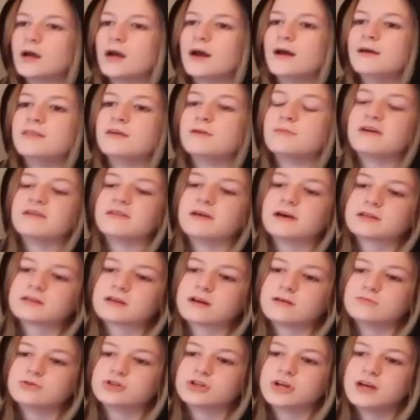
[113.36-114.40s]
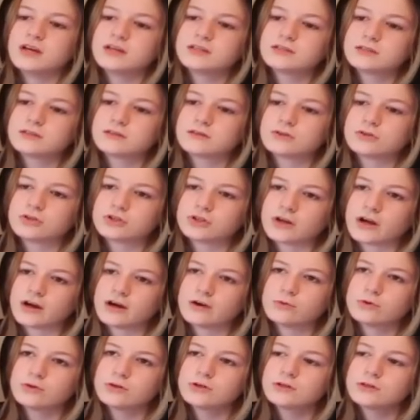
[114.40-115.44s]
And then by that time, Chase is in the
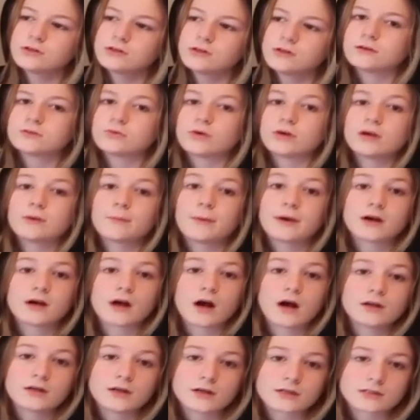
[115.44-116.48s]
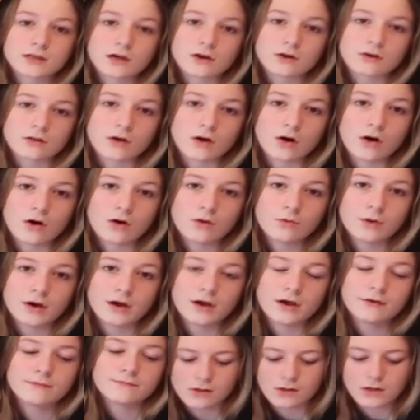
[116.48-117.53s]
shower. So I get my contacts out of the hallway
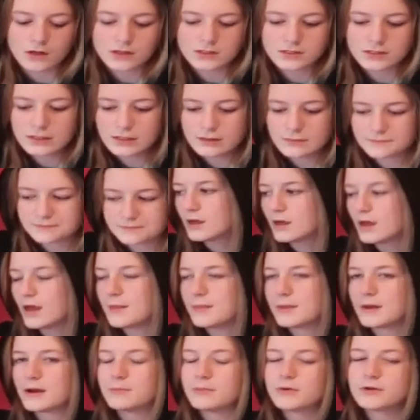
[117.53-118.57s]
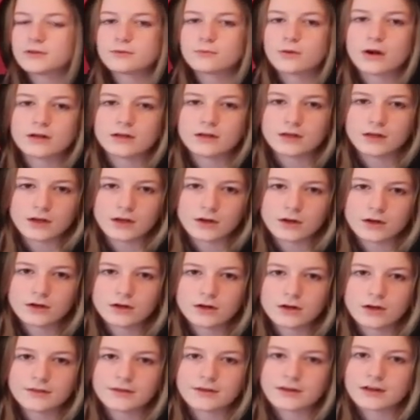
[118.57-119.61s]
and closet and then I put them on in here,
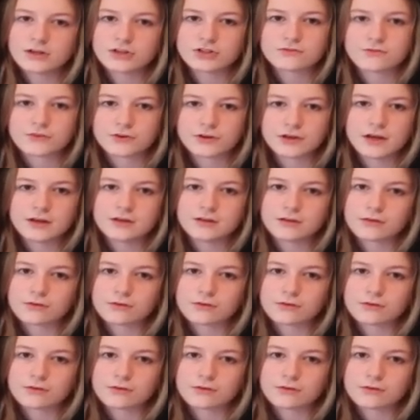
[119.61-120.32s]
and then I just forget to